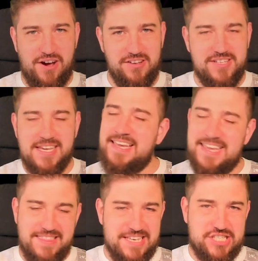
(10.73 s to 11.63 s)
Guard.
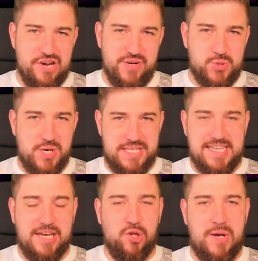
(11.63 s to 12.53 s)
In this series, we're going
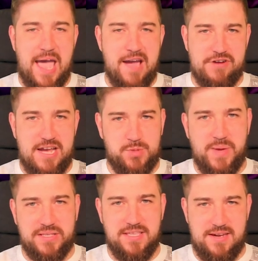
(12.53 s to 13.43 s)
to take a look at every
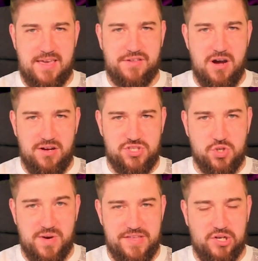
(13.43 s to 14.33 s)
aspect of the Death Guard,
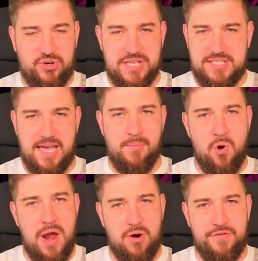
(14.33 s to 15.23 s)
so whether you're looking to get
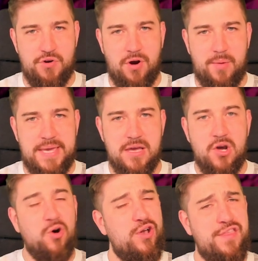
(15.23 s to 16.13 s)
more out of your army,
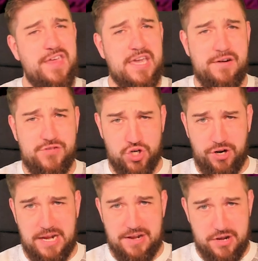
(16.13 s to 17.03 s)
or you're thinking of
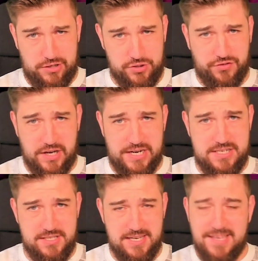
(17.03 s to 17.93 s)
joining Nurgle's
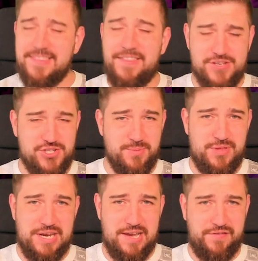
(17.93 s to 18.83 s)
finest, then there's
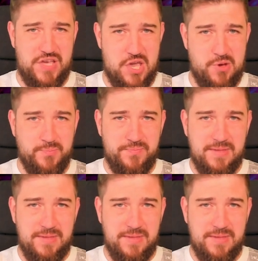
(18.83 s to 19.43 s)
something here for you.